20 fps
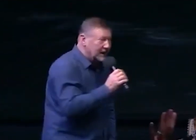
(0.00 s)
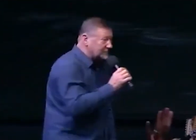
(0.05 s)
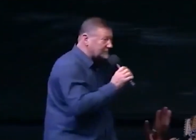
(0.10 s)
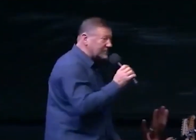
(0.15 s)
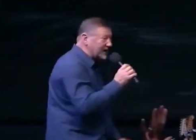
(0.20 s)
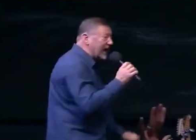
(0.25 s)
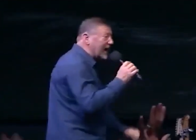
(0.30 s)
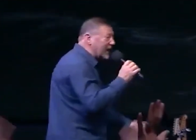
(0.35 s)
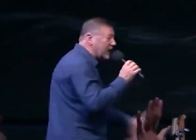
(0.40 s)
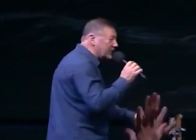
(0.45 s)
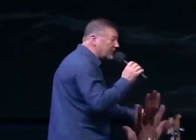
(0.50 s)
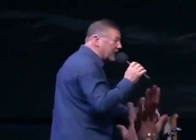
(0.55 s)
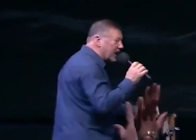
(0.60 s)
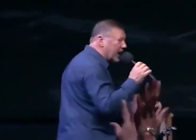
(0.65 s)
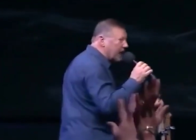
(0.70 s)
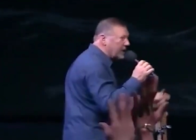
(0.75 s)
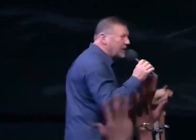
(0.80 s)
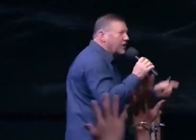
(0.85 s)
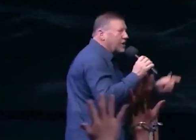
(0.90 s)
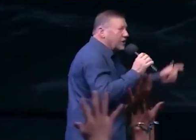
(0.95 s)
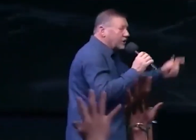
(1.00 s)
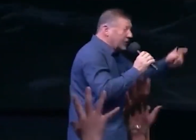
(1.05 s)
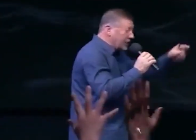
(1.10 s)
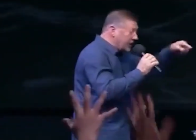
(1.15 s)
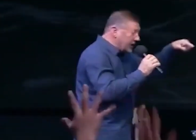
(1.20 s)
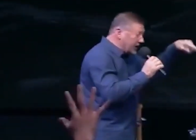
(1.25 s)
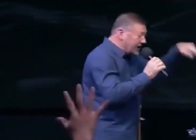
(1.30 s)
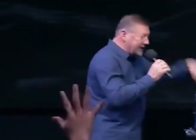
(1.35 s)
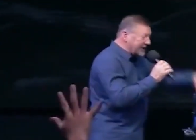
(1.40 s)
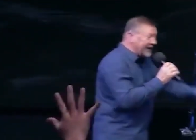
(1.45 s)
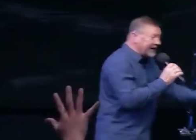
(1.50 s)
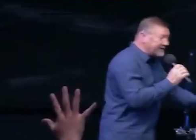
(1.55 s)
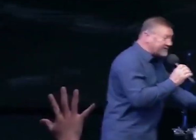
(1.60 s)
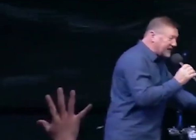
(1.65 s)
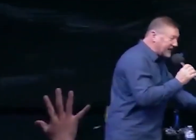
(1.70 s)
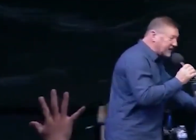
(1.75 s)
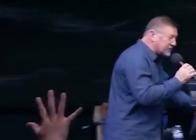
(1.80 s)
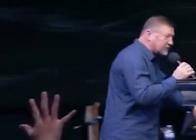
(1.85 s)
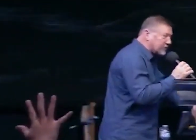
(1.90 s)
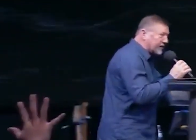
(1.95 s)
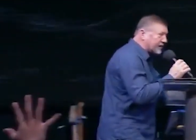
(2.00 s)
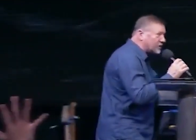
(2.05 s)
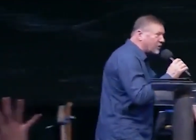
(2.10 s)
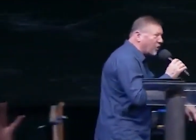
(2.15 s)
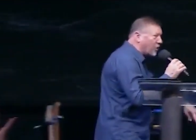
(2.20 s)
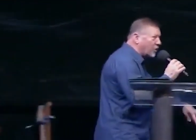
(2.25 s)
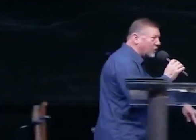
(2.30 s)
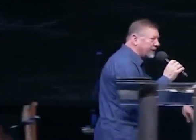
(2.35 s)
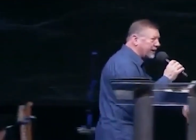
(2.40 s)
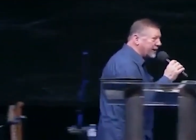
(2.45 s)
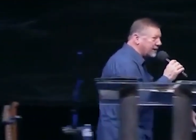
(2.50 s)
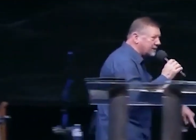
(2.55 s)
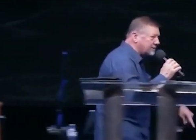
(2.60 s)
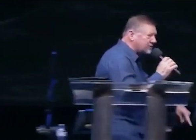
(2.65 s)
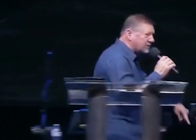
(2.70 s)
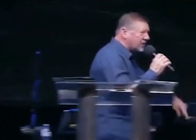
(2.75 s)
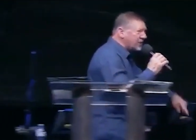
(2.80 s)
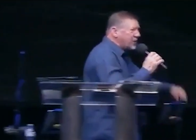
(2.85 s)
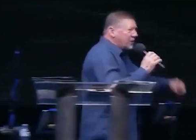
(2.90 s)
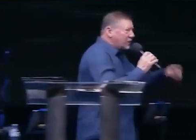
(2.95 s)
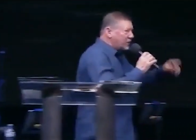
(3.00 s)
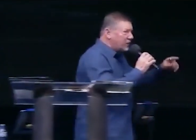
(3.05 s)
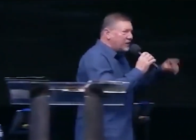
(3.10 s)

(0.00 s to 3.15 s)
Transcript: I'm telling you, you need to get these recordings.